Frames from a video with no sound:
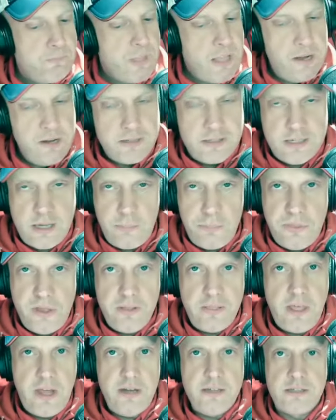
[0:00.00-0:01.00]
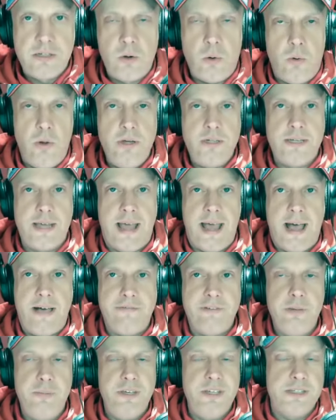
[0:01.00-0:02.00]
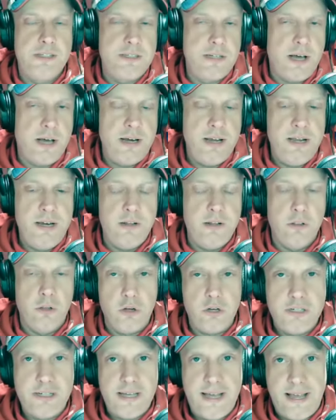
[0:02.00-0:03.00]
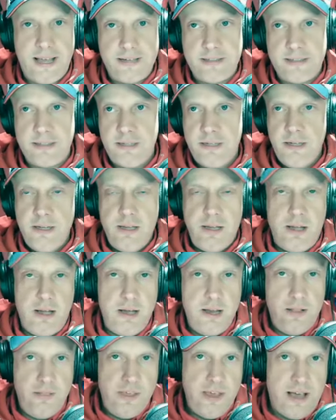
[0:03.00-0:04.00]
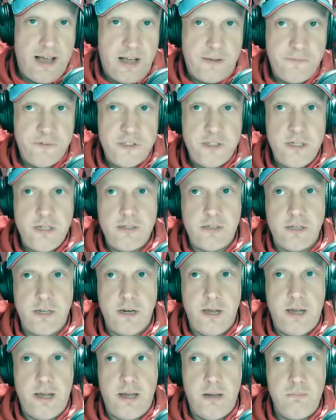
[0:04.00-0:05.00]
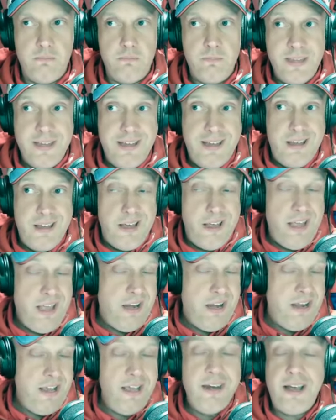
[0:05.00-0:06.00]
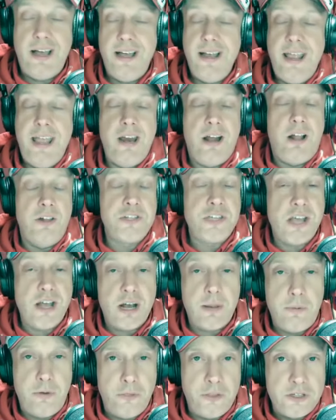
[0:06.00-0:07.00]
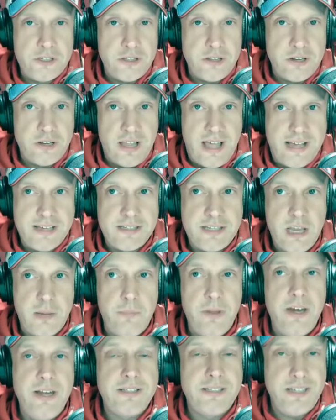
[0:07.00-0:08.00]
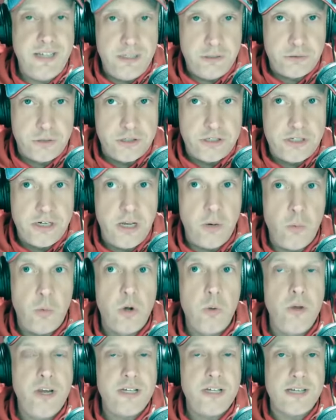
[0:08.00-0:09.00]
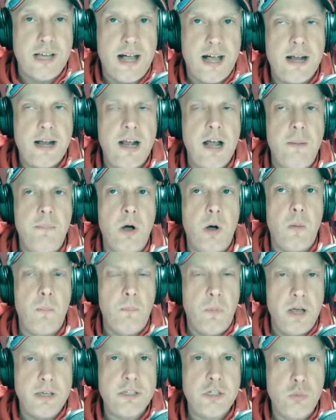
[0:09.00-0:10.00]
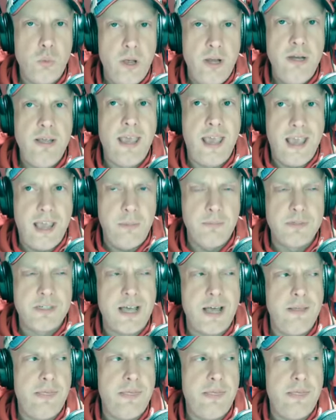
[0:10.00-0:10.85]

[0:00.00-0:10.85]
And it's something that is going to have to be studied and looked at in the offseason. And again, I'll talk about this in the last segment. It's interesting when we talk about must-win games.